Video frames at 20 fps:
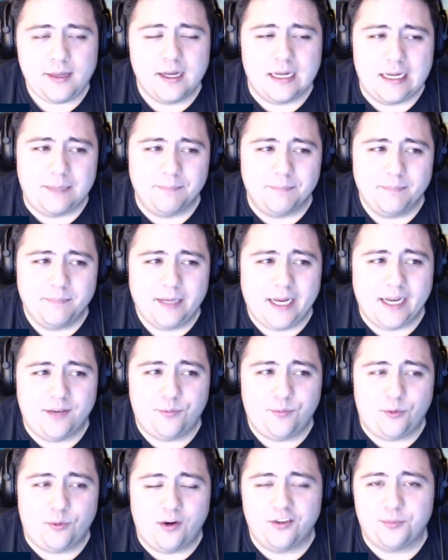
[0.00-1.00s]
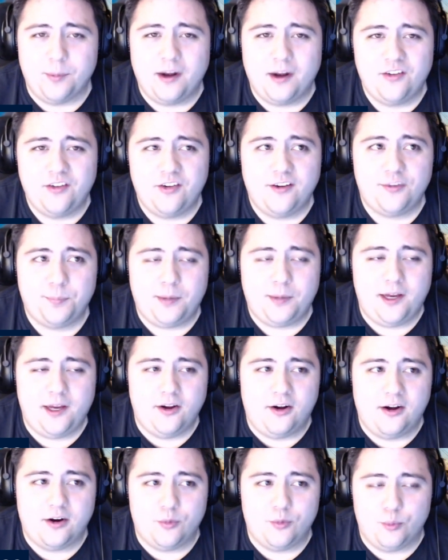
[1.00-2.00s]
And for as much as
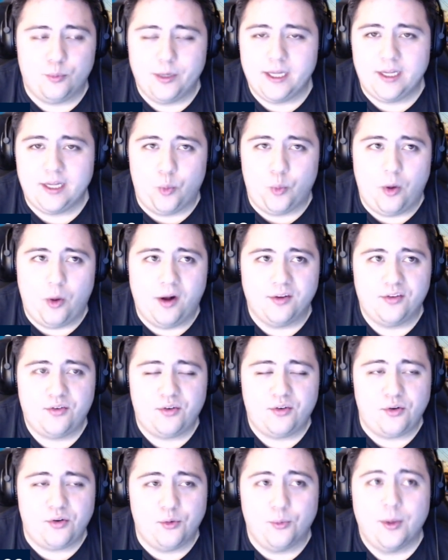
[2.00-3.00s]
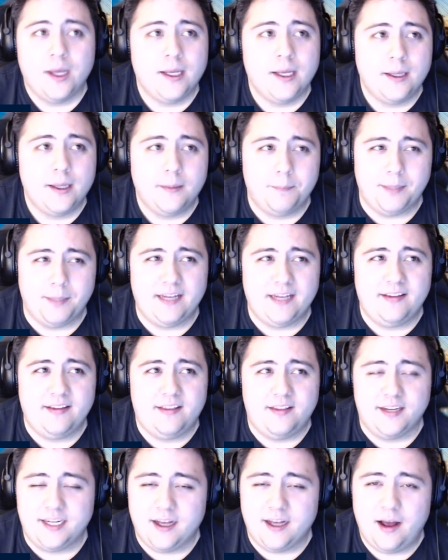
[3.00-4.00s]
Pionk really wants to
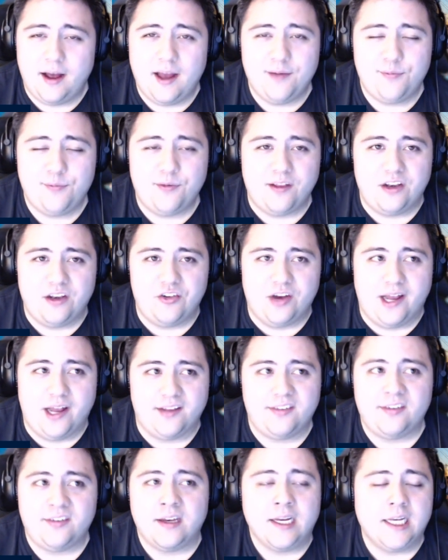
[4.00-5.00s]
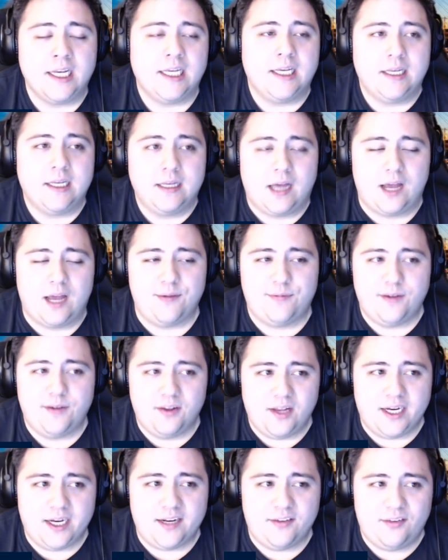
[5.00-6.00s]
be the guy for the Jets, I
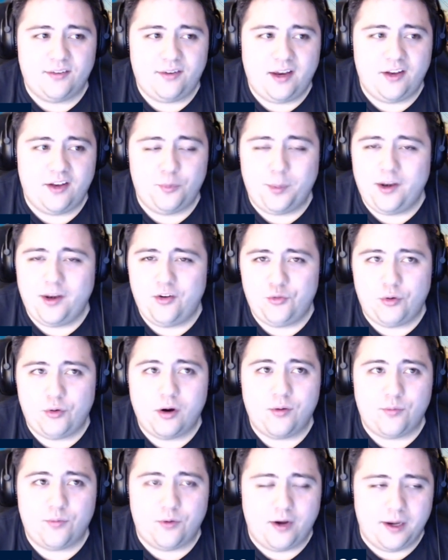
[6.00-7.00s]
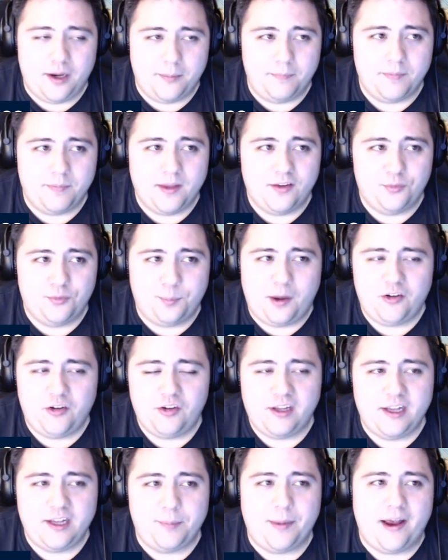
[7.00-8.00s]
feel like it's been a struggle for him,
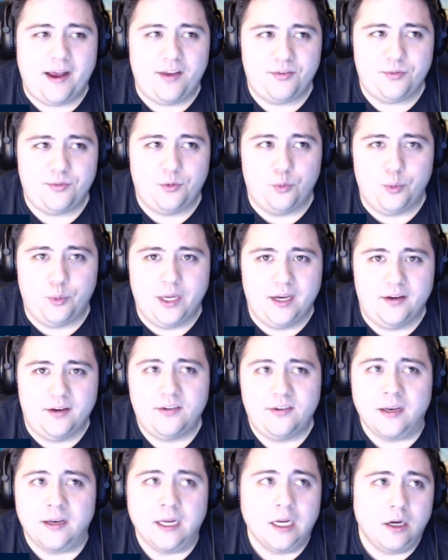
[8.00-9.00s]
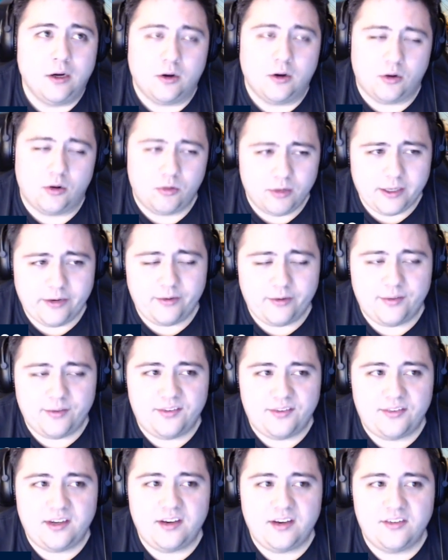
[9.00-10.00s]
especially the past few weeks. Earlier
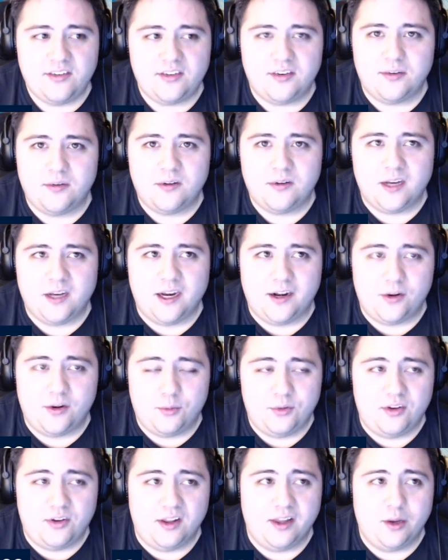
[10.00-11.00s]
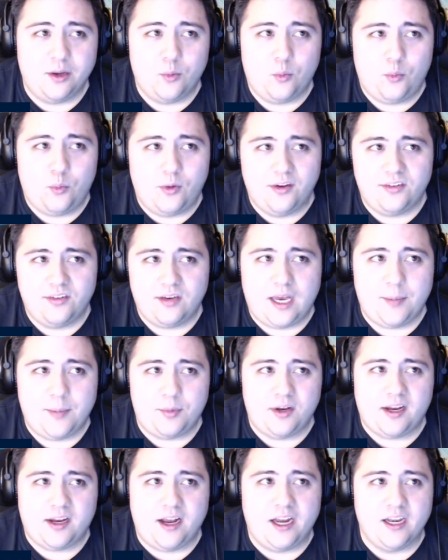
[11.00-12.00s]
this season, you know, Dylan was
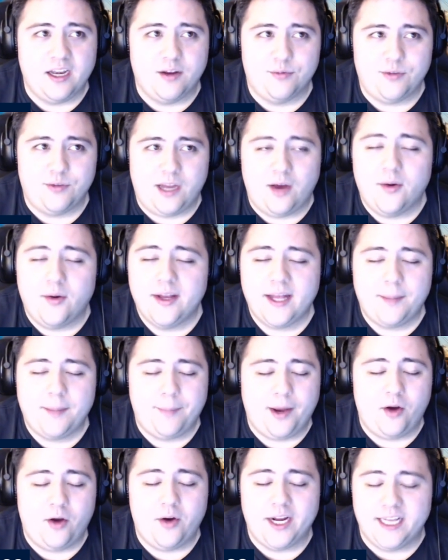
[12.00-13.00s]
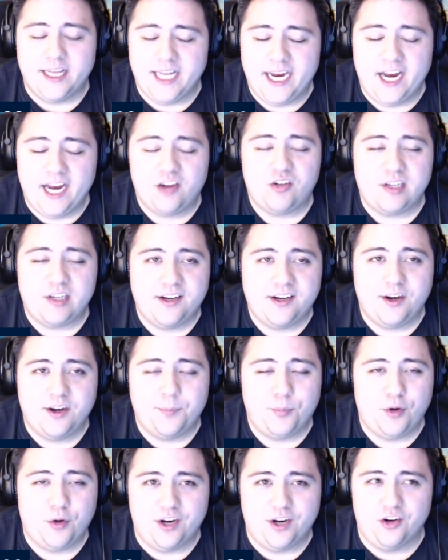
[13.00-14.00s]
able to kind of carry that pairing, and they actually did
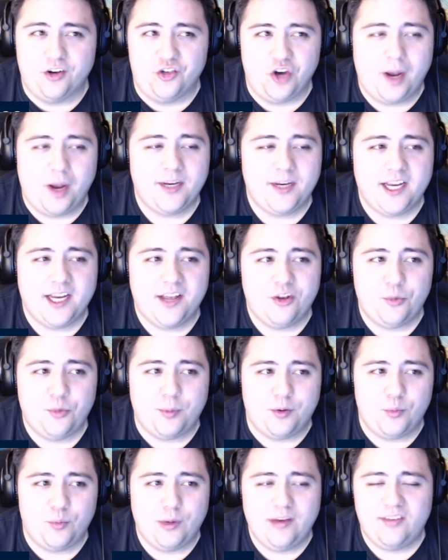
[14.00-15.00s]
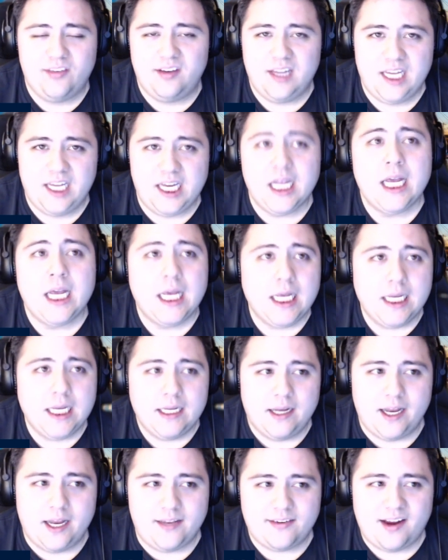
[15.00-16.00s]
a pretty good job together. But recently,
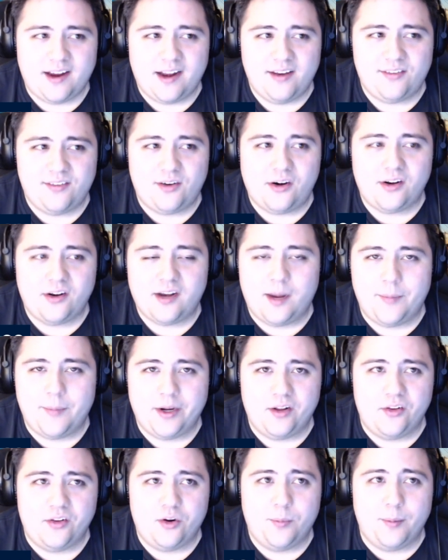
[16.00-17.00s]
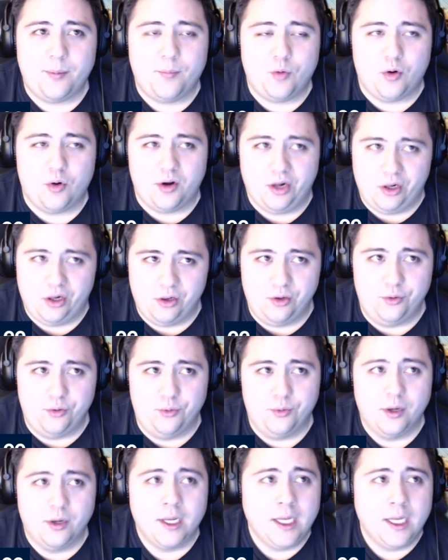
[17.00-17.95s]
it's kind of started coming a little bit more unglued.